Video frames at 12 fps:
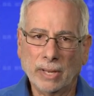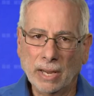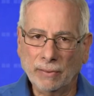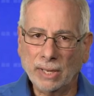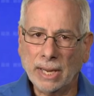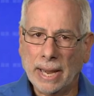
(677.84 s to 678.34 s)

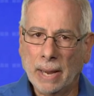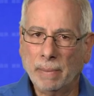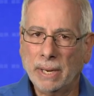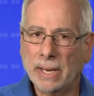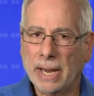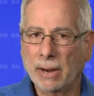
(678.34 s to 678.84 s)
if the
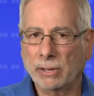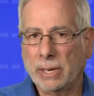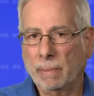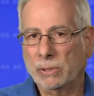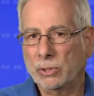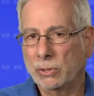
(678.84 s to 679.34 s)
ambient air
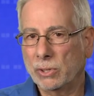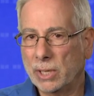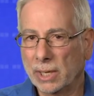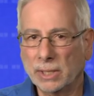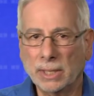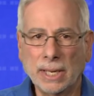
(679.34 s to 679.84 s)
temperature
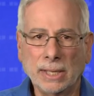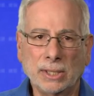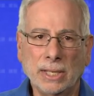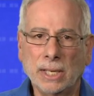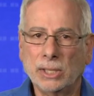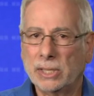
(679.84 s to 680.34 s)
doesn't
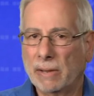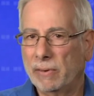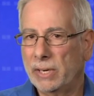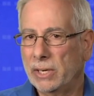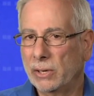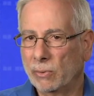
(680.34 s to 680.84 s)
exceed
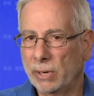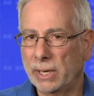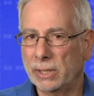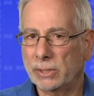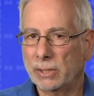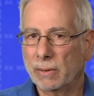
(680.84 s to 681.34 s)
70
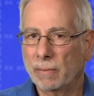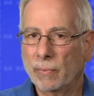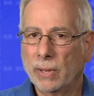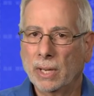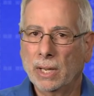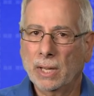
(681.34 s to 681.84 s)
degrees,
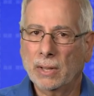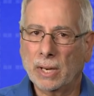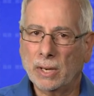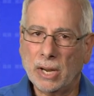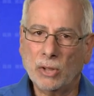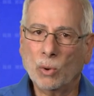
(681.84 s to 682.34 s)

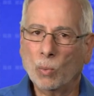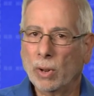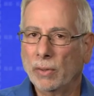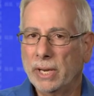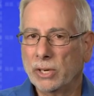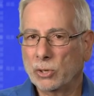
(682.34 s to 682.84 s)
then neither
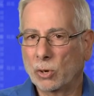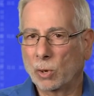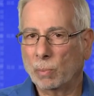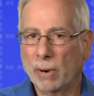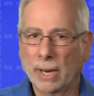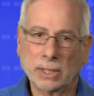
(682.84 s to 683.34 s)
will the
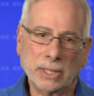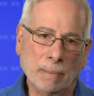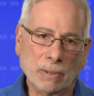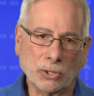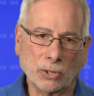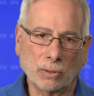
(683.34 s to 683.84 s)
internal product
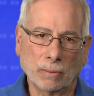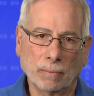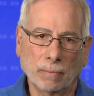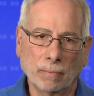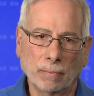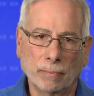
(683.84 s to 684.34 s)
temperature.
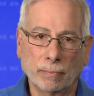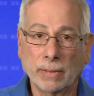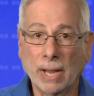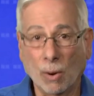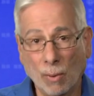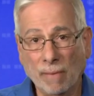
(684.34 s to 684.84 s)

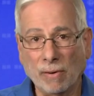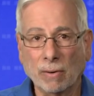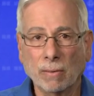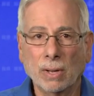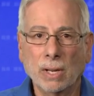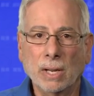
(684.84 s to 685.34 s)
However,
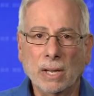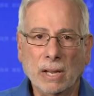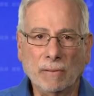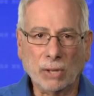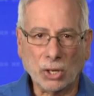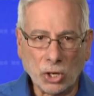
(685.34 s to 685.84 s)

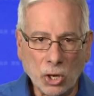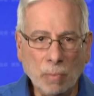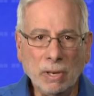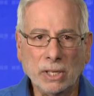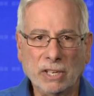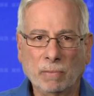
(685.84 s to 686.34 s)
if the
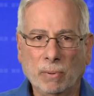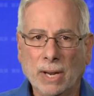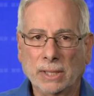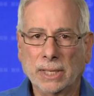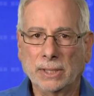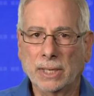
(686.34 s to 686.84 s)
cumulative
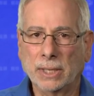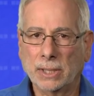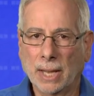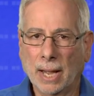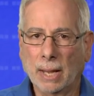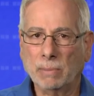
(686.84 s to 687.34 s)
processing
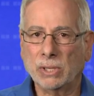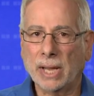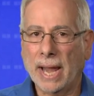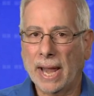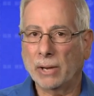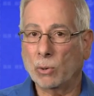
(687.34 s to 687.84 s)
times
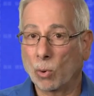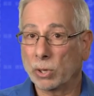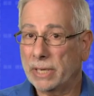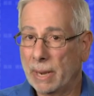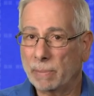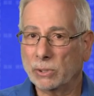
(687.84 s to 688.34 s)
and or
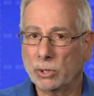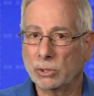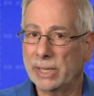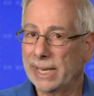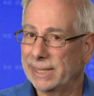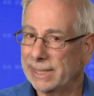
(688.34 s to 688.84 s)
temperatures
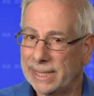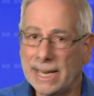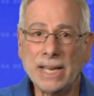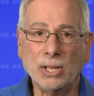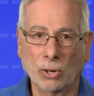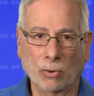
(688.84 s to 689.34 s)

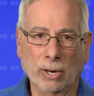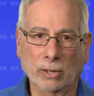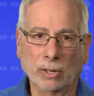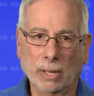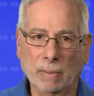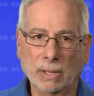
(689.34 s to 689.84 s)
exceed the
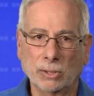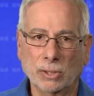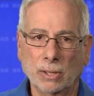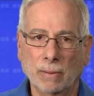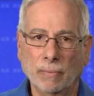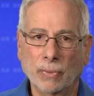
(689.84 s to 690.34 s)
critical limits,
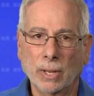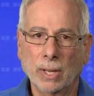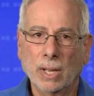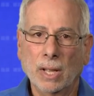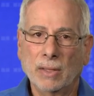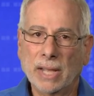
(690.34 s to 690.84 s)

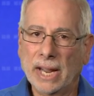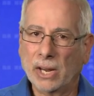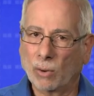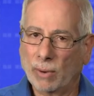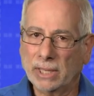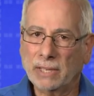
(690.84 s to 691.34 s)
then a
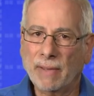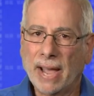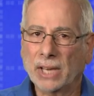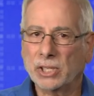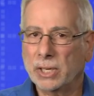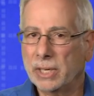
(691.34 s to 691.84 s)
corrective
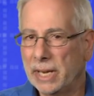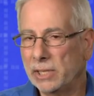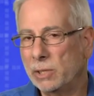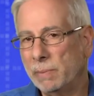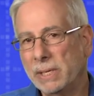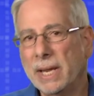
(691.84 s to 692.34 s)
action needs
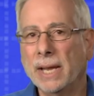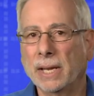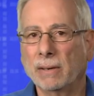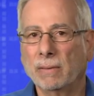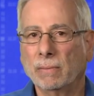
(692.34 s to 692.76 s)
to be taken.